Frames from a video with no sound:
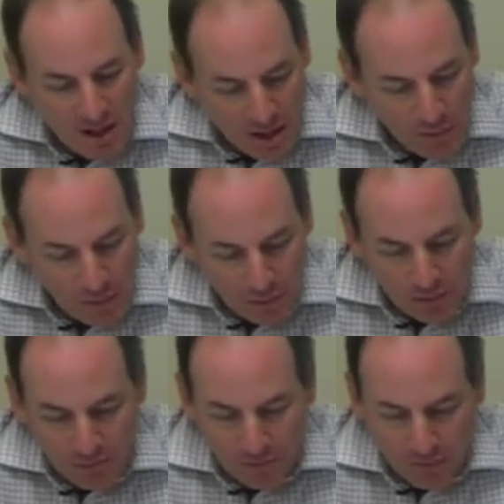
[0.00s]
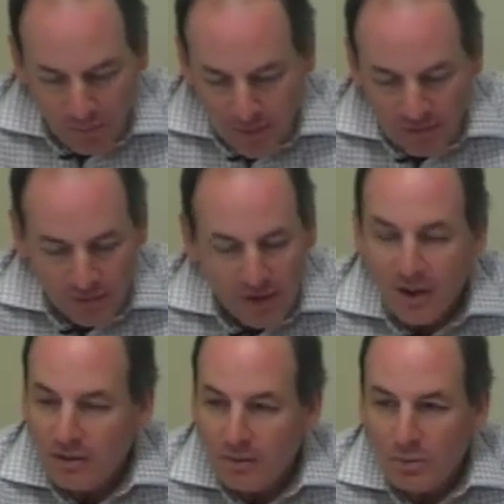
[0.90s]
And we looked for a place
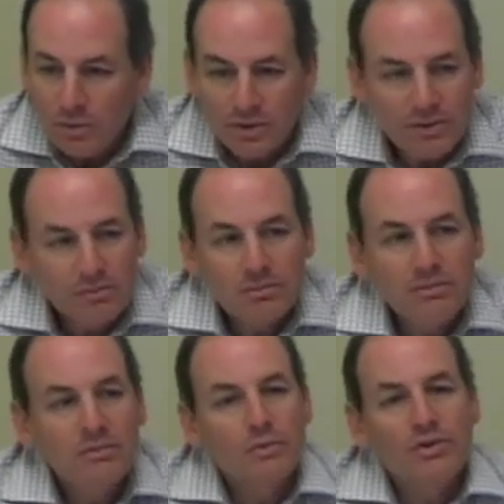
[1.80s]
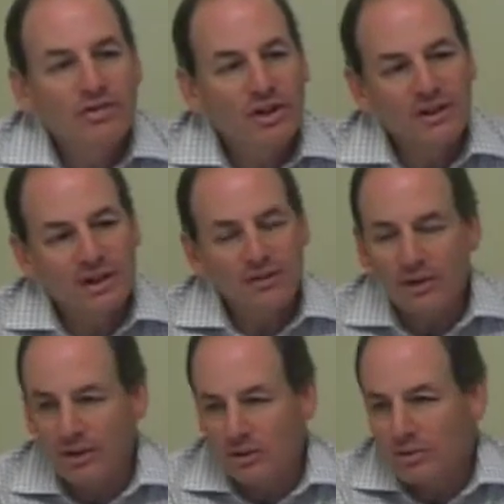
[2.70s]
that would reflect our
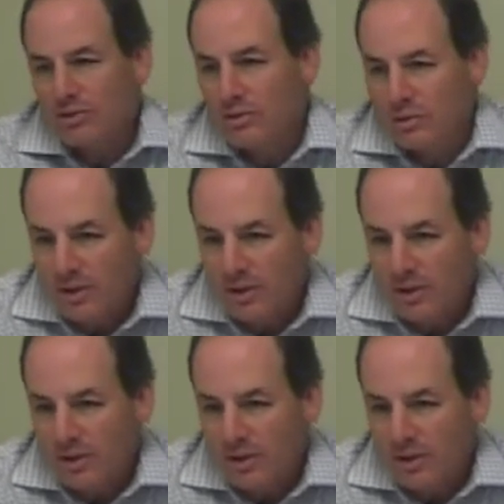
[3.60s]
values,